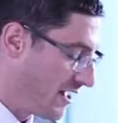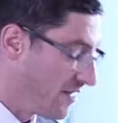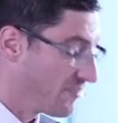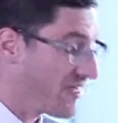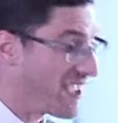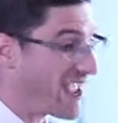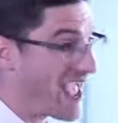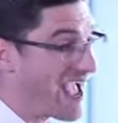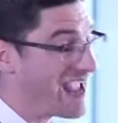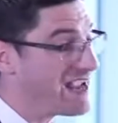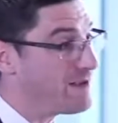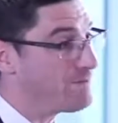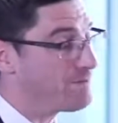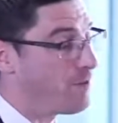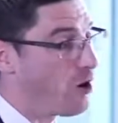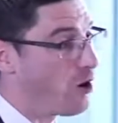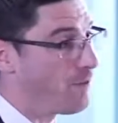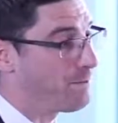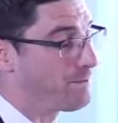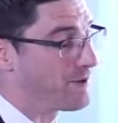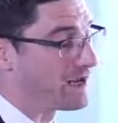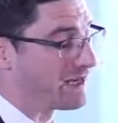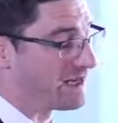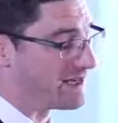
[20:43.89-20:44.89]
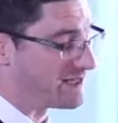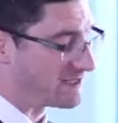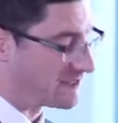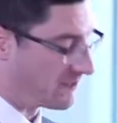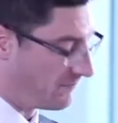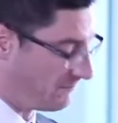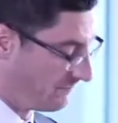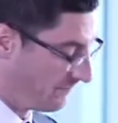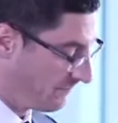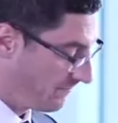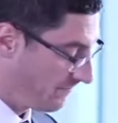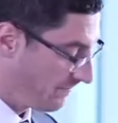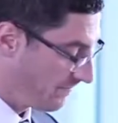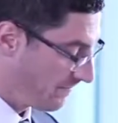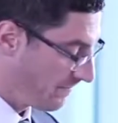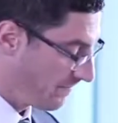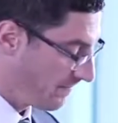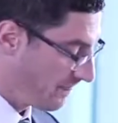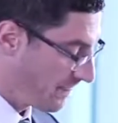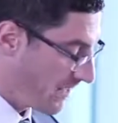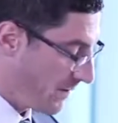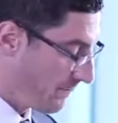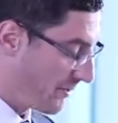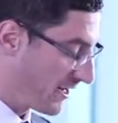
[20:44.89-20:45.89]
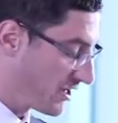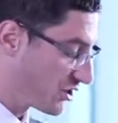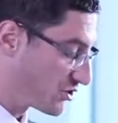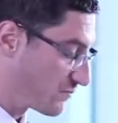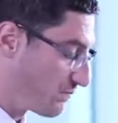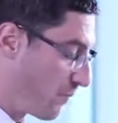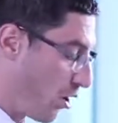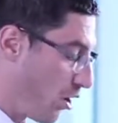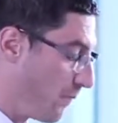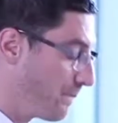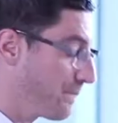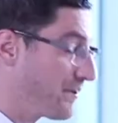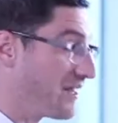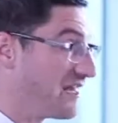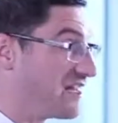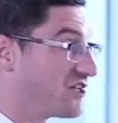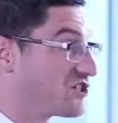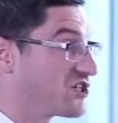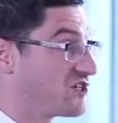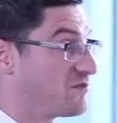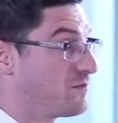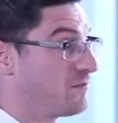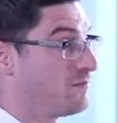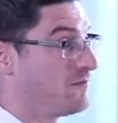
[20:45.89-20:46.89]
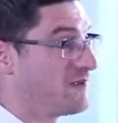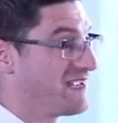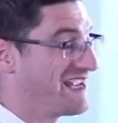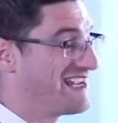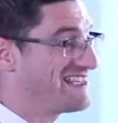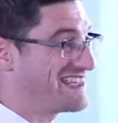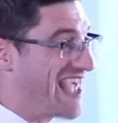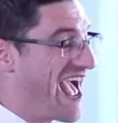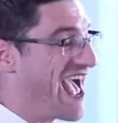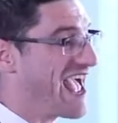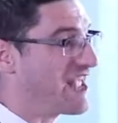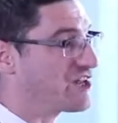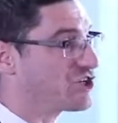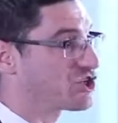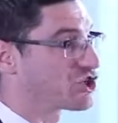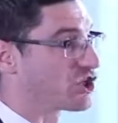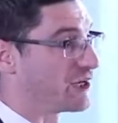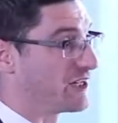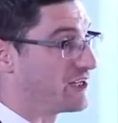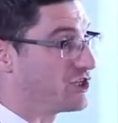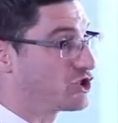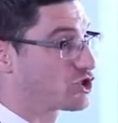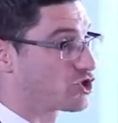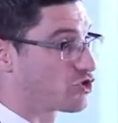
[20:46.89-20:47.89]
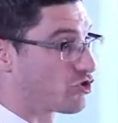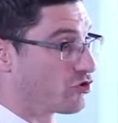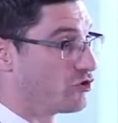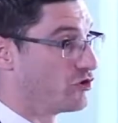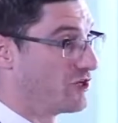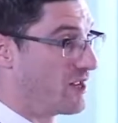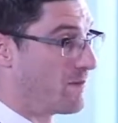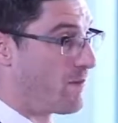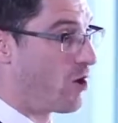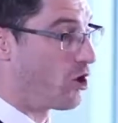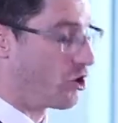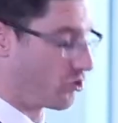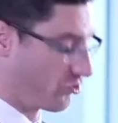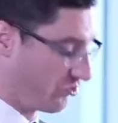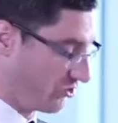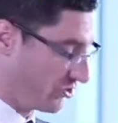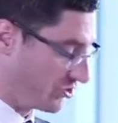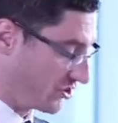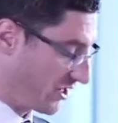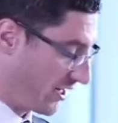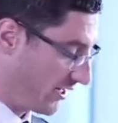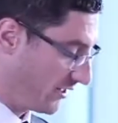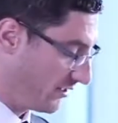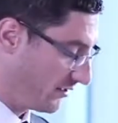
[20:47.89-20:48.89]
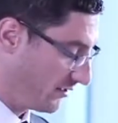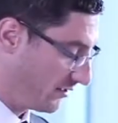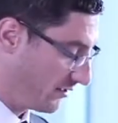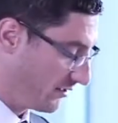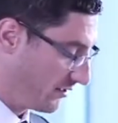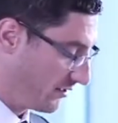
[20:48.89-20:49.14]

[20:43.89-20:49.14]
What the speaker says: They hate populism because populism is actually true democracy.